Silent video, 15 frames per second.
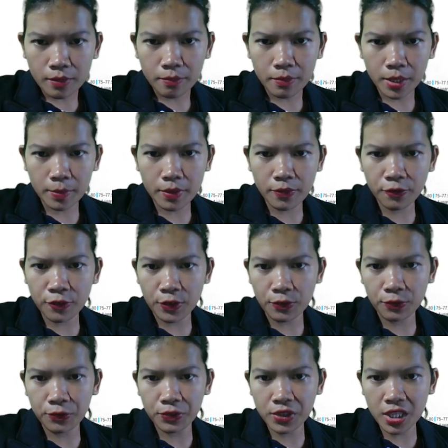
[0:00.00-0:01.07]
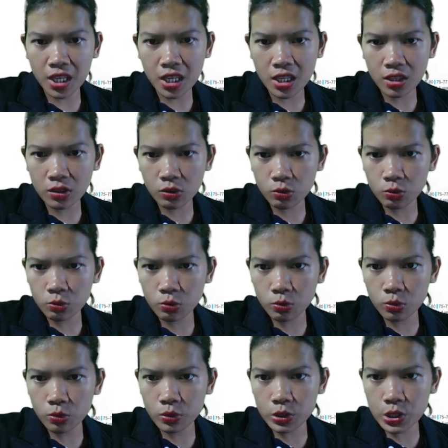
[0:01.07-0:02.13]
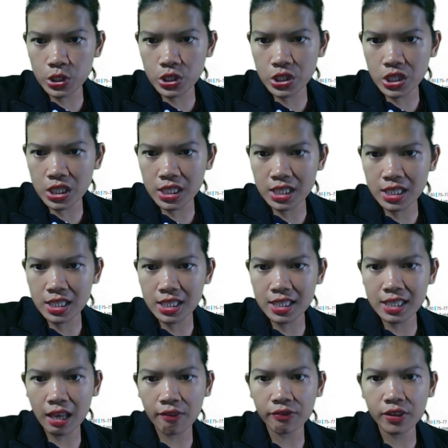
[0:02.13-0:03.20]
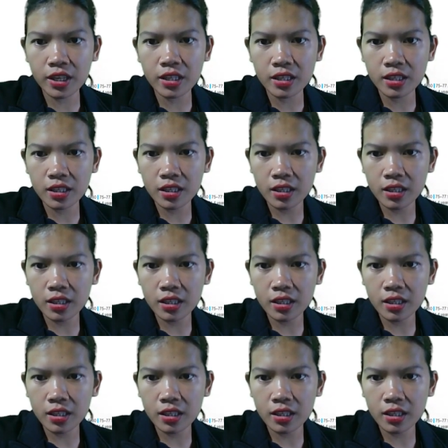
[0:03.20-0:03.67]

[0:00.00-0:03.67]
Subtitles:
maybe 50 to 67.